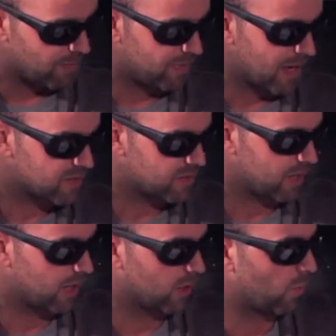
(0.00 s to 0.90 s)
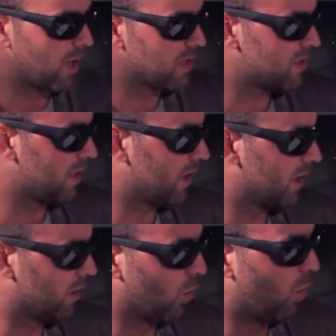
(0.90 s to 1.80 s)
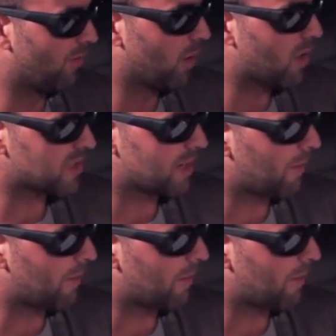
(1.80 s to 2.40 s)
This here was the low velocity